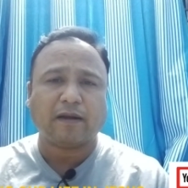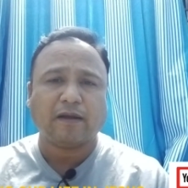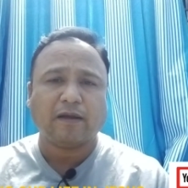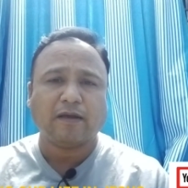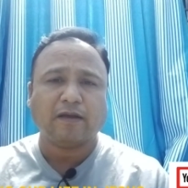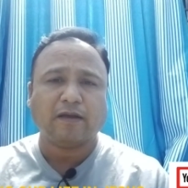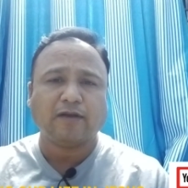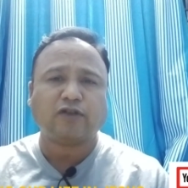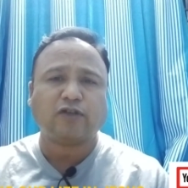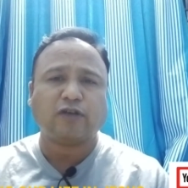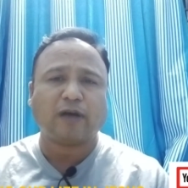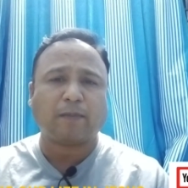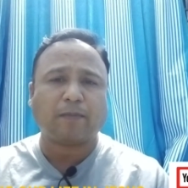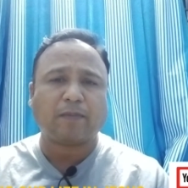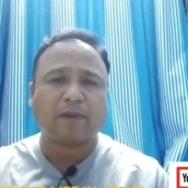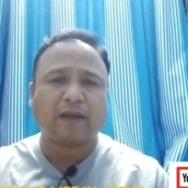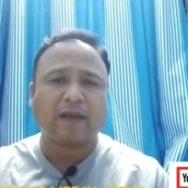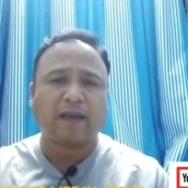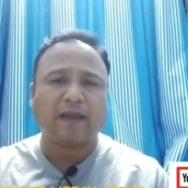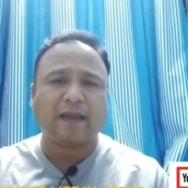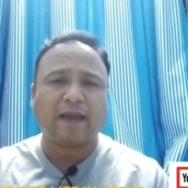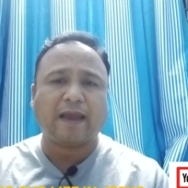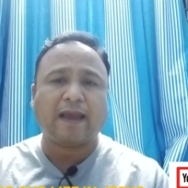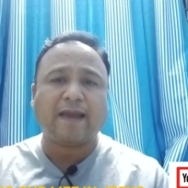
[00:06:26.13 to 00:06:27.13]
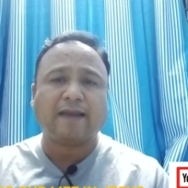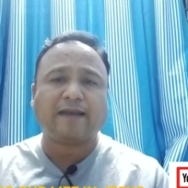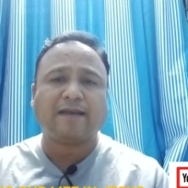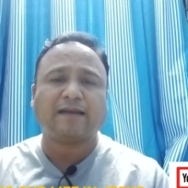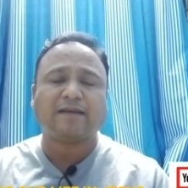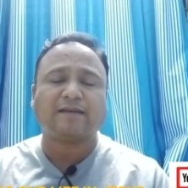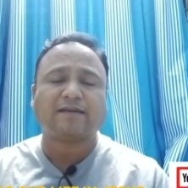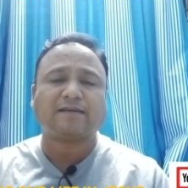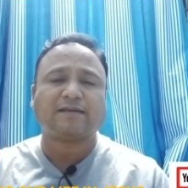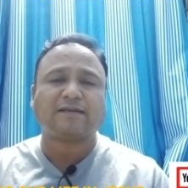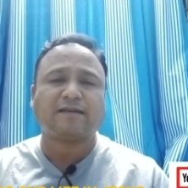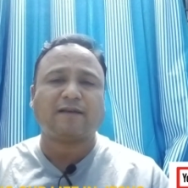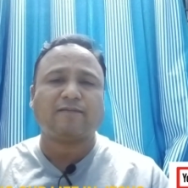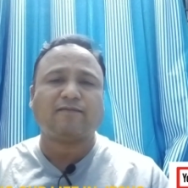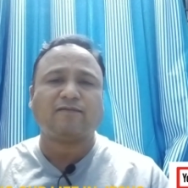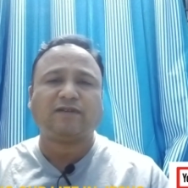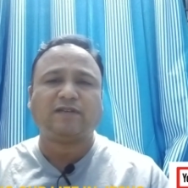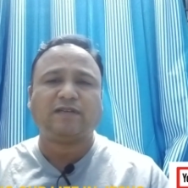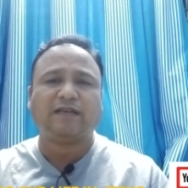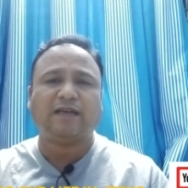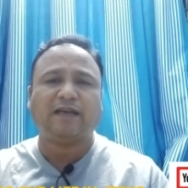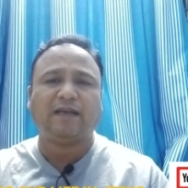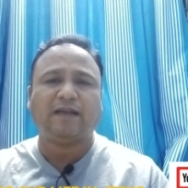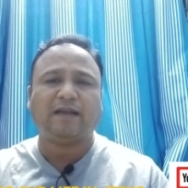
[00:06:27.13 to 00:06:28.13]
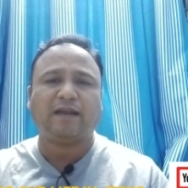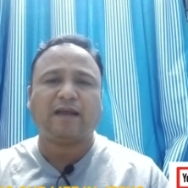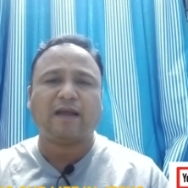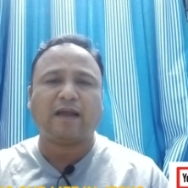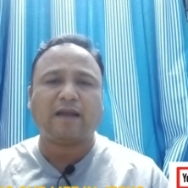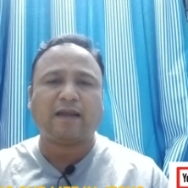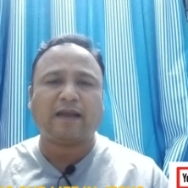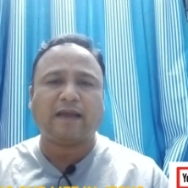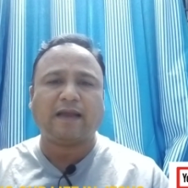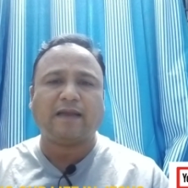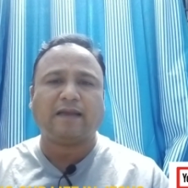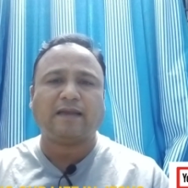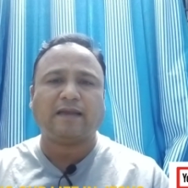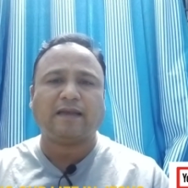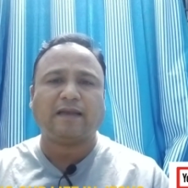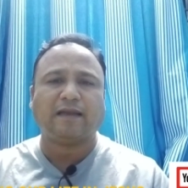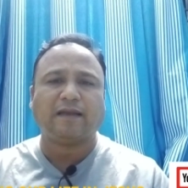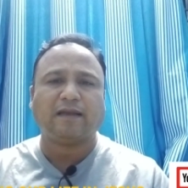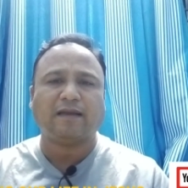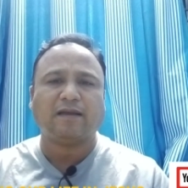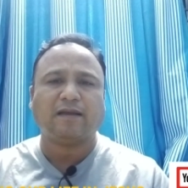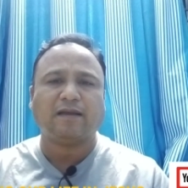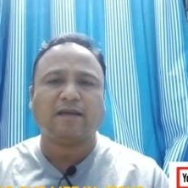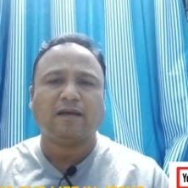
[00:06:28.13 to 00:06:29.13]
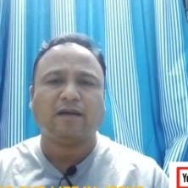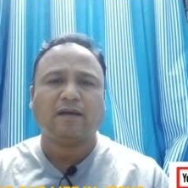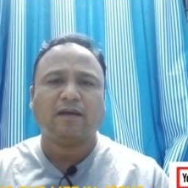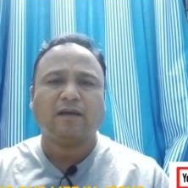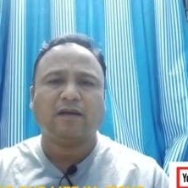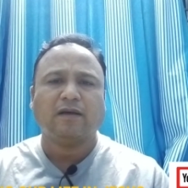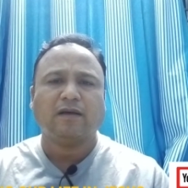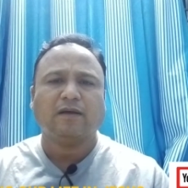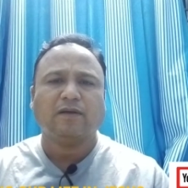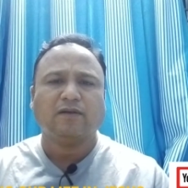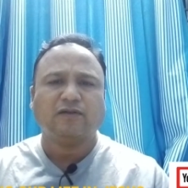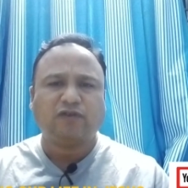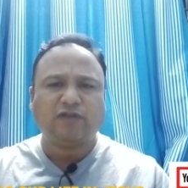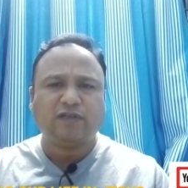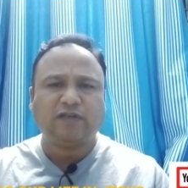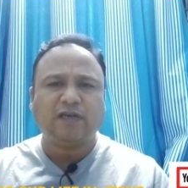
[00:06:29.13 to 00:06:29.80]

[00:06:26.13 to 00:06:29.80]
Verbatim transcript: in chapter 8, 17, and 18.